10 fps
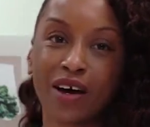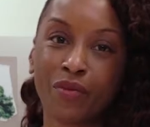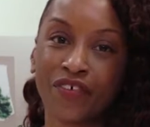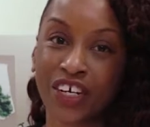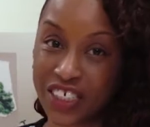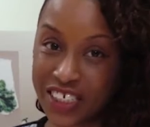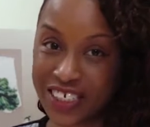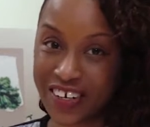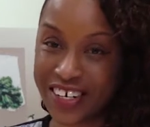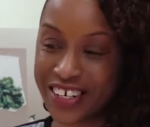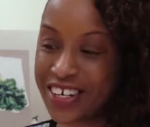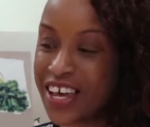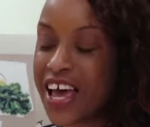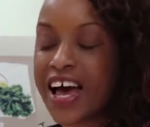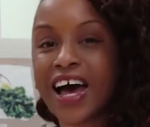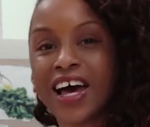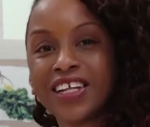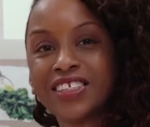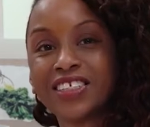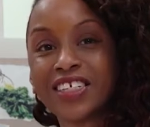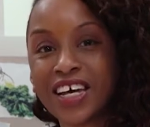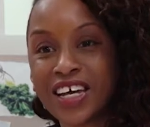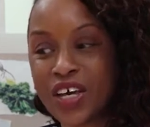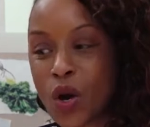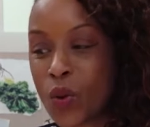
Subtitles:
I'm a fashion designer, and today